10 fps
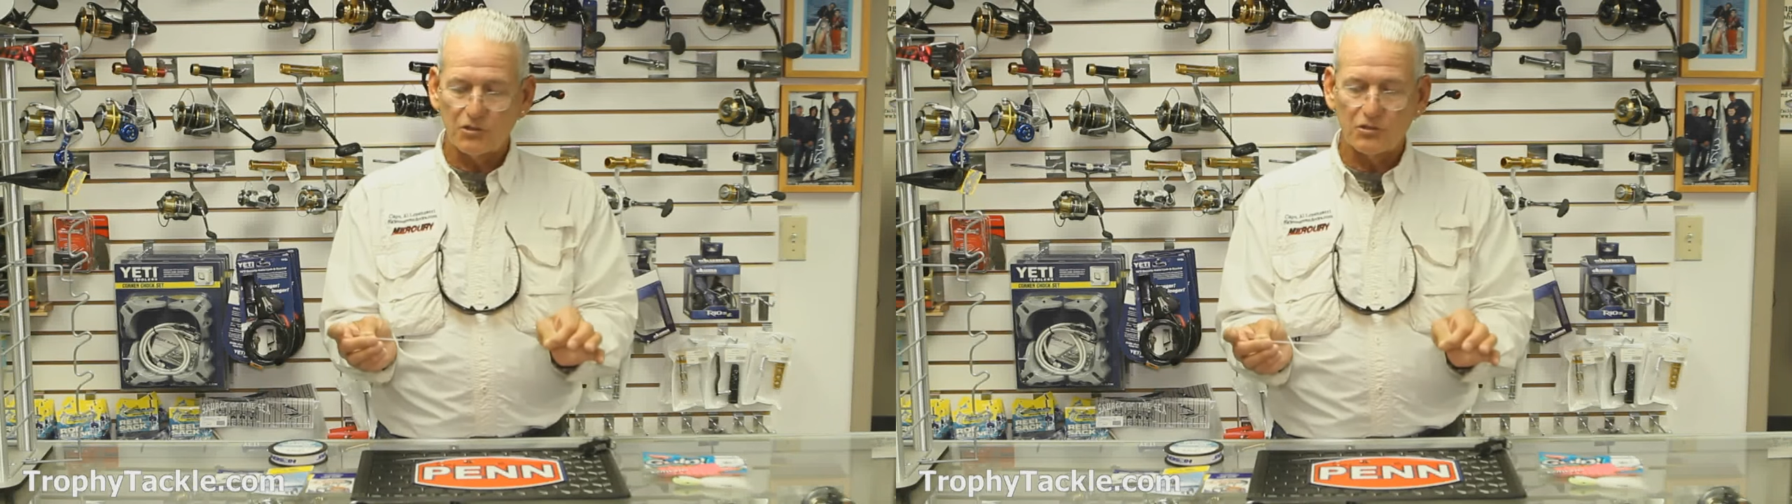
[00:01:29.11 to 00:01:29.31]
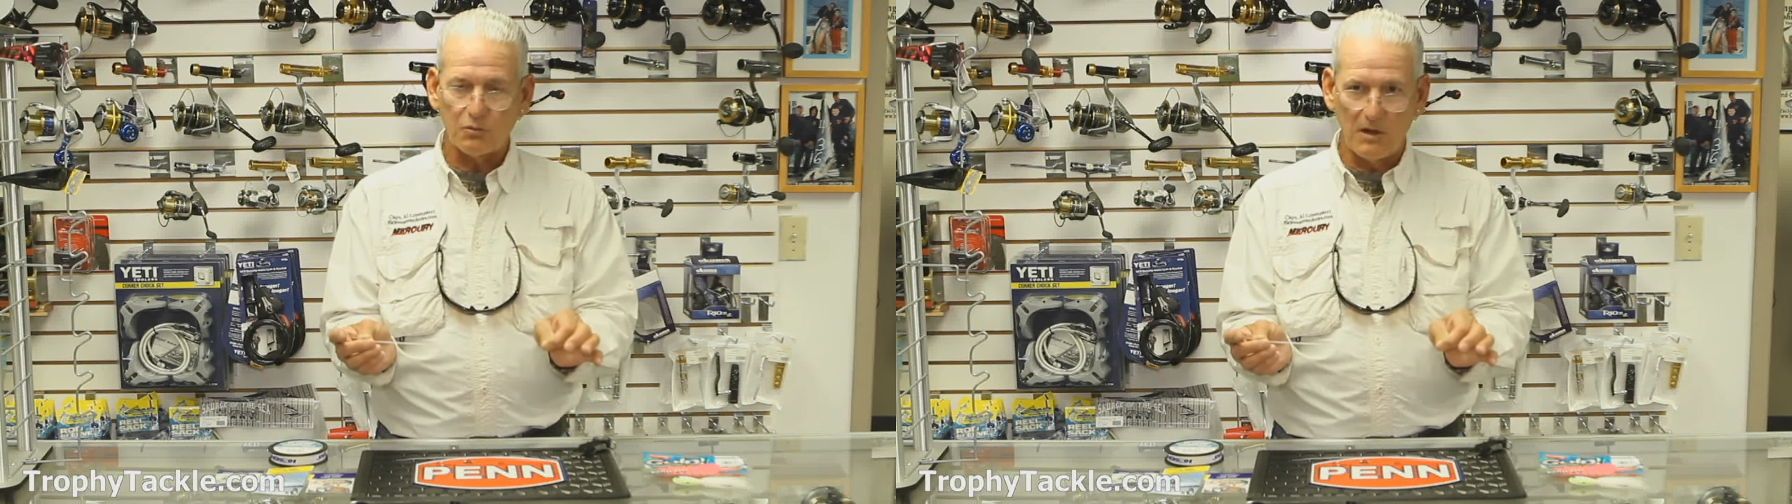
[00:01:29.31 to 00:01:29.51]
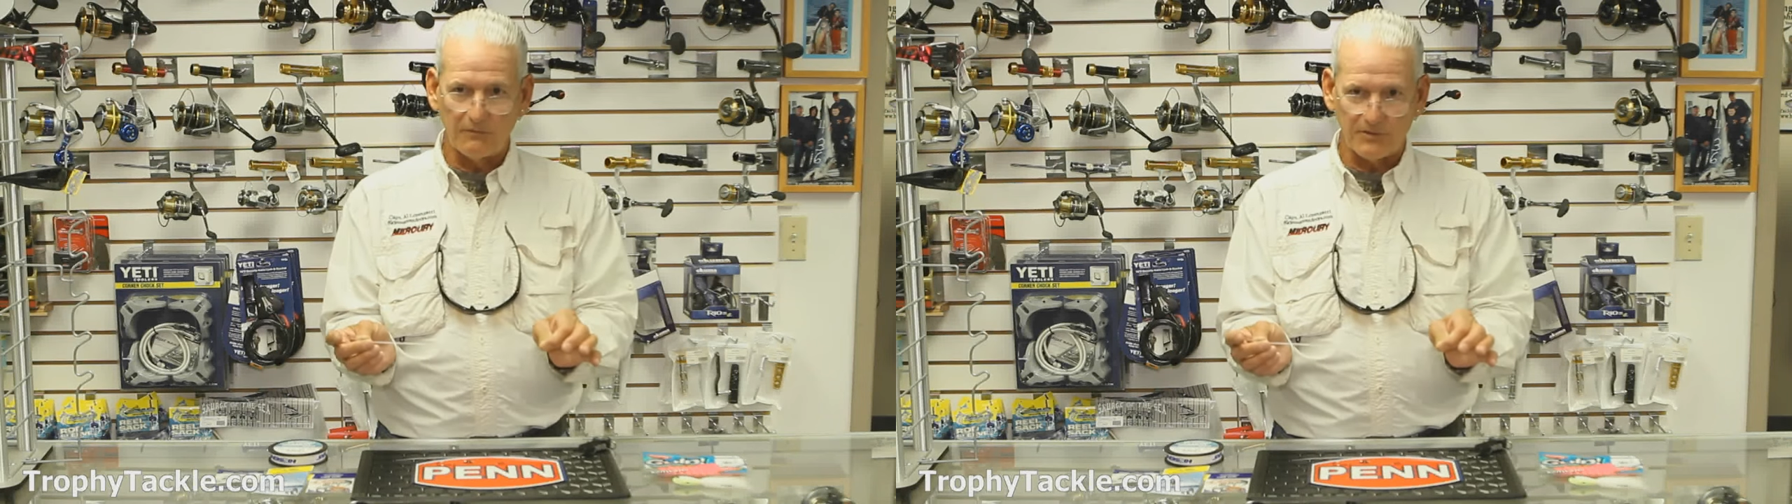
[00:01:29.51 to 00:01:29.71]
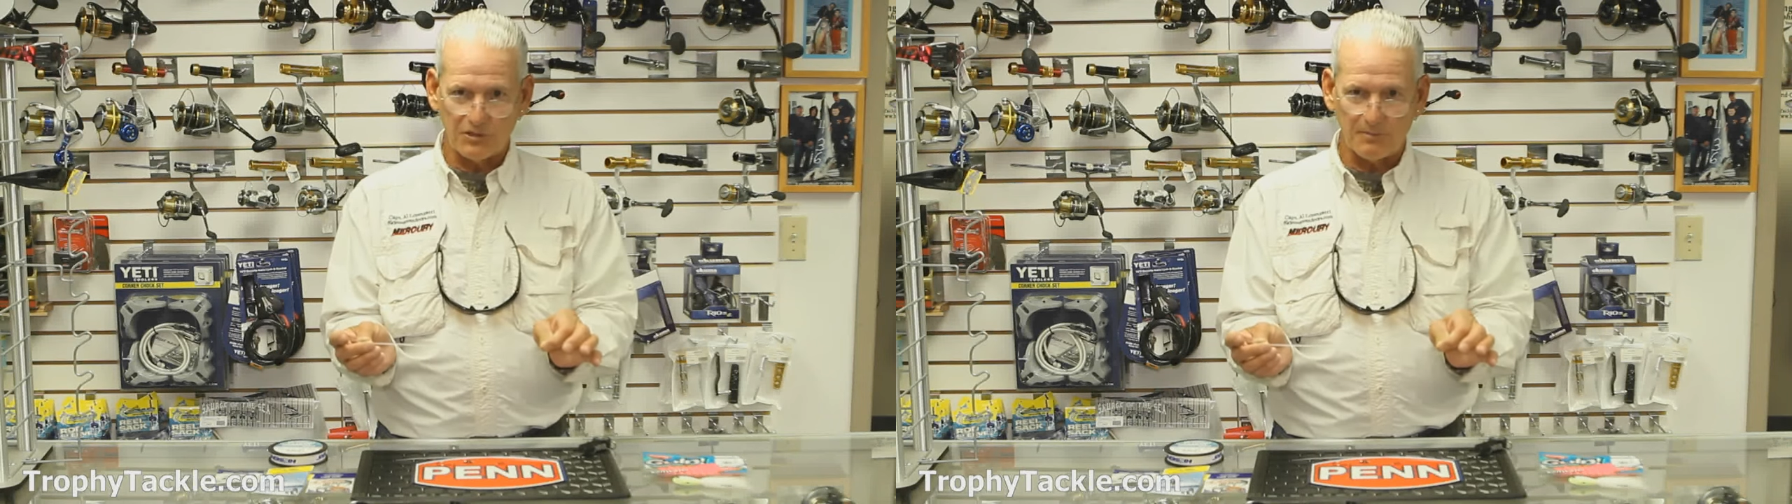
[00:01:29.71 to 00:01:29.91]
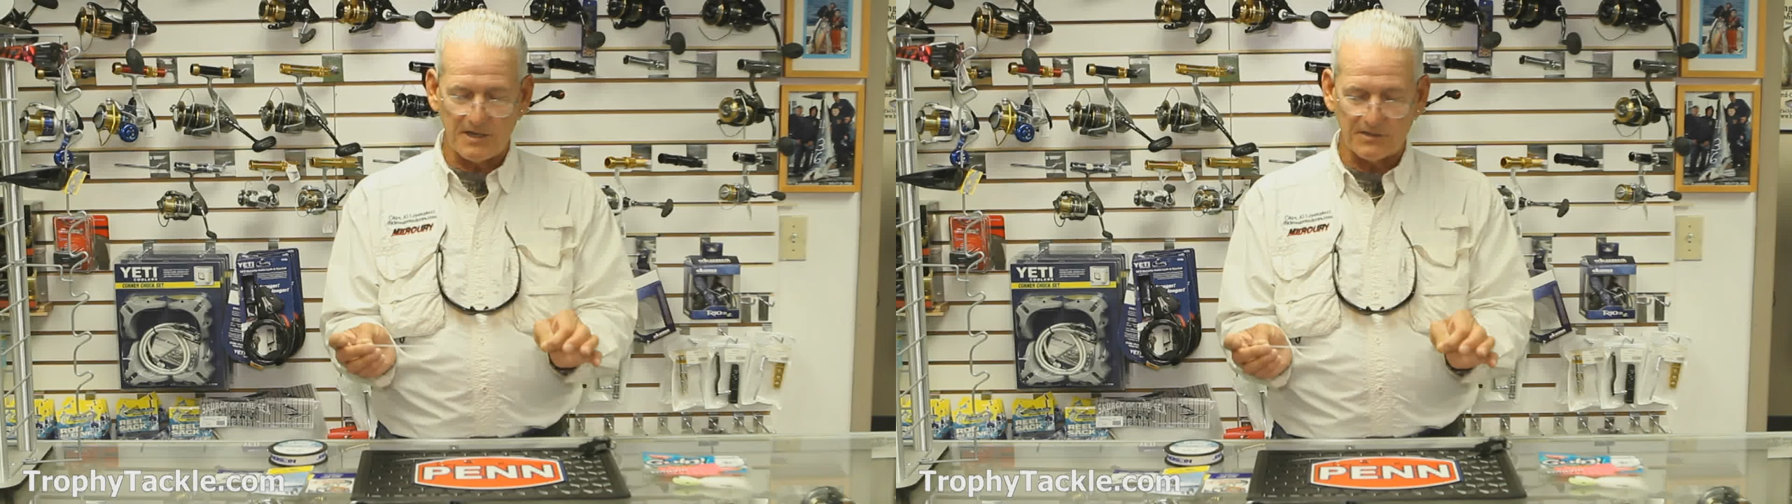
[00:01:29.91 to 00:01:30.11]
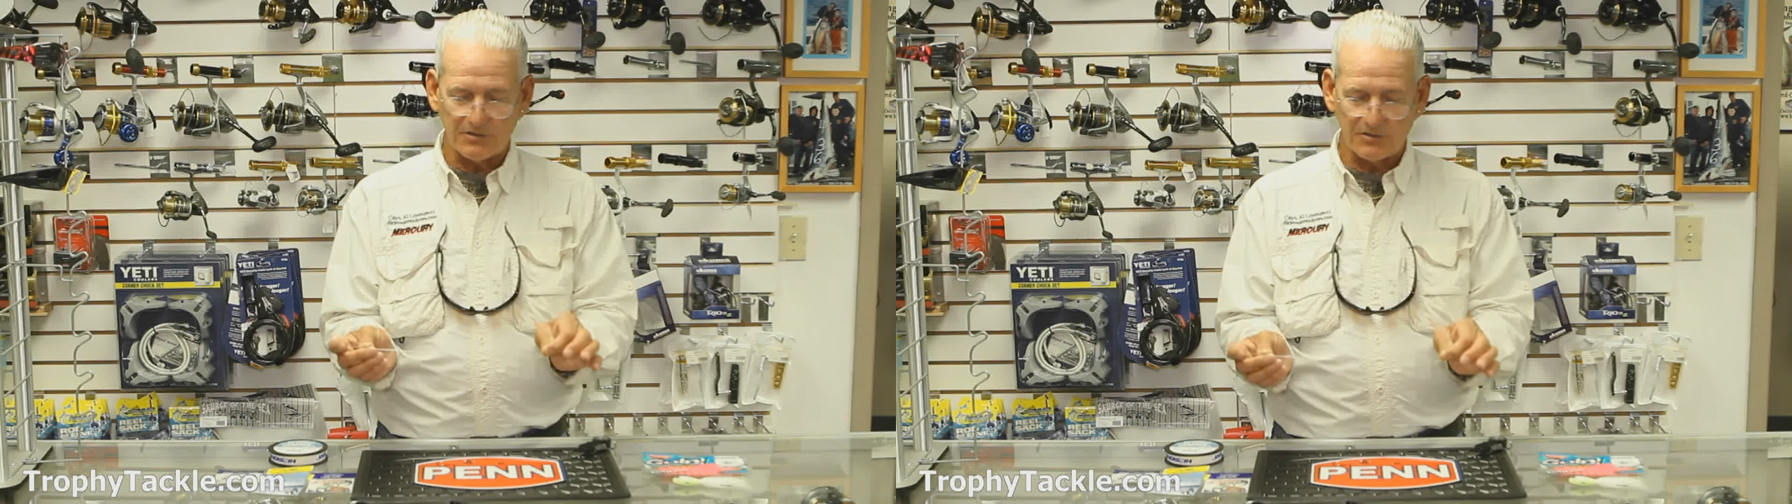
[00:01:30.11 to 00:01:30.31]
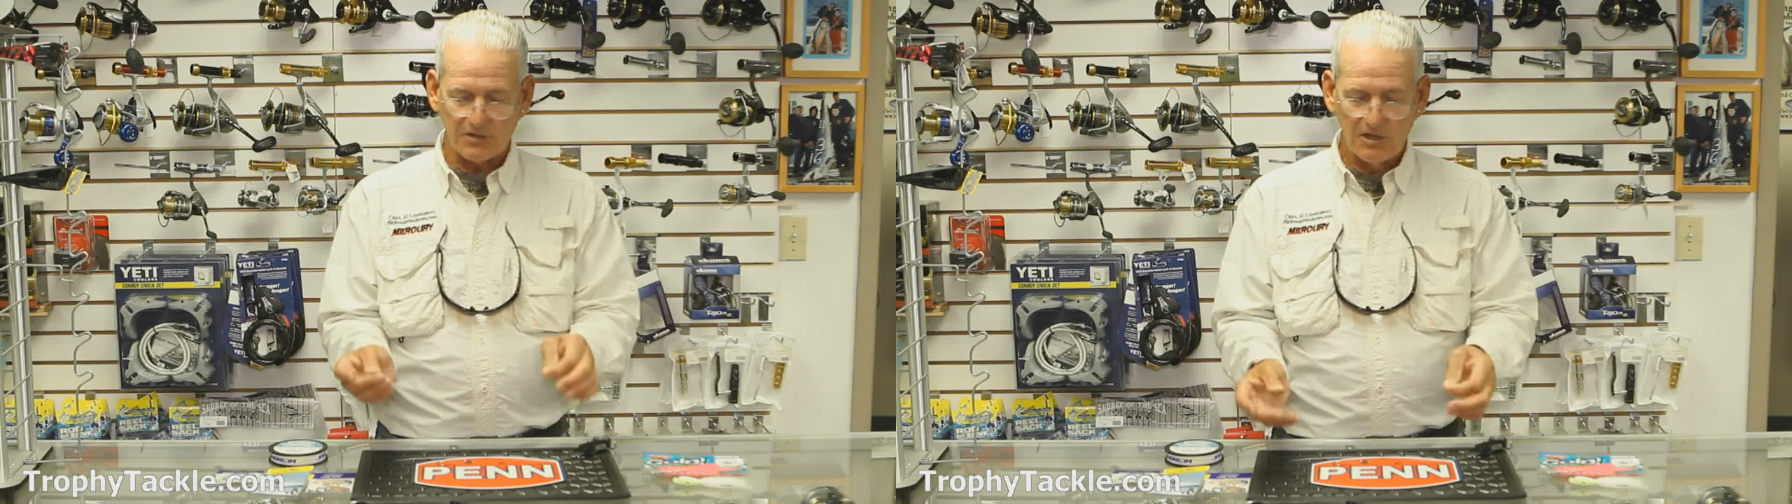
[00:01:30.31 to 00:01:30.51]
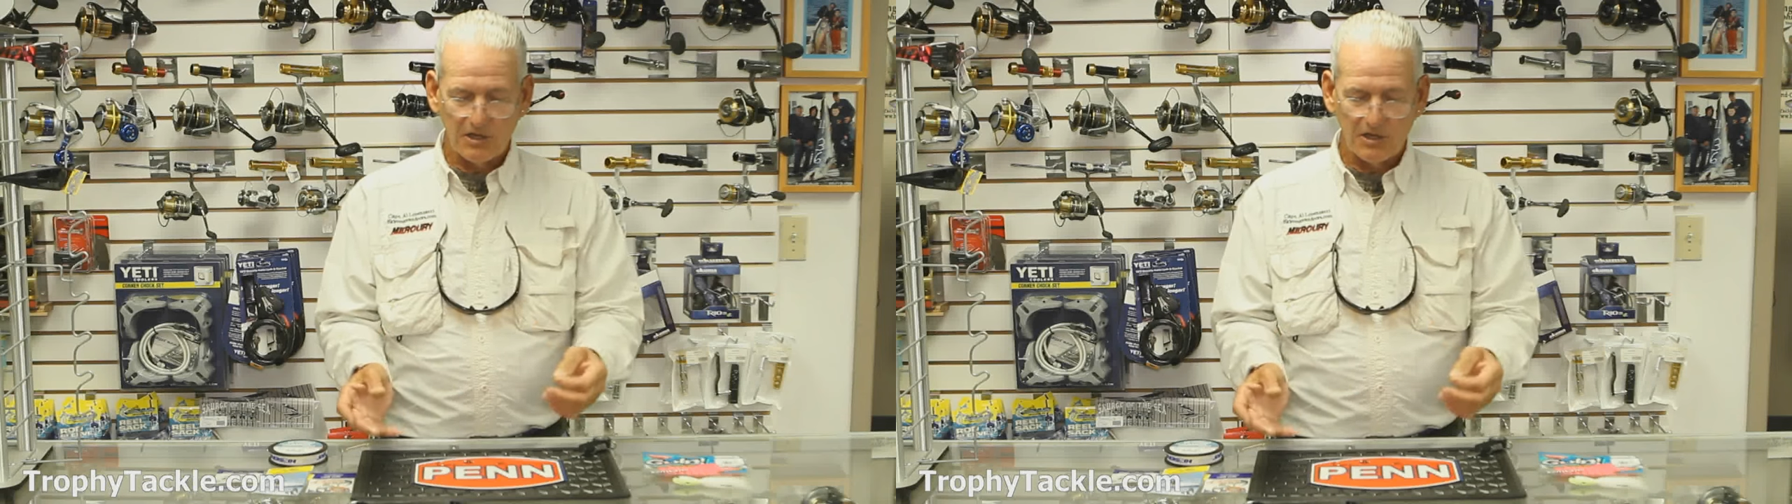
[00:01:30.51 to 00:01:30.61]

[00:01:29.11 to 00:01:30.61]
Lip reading: 12-inch pieces.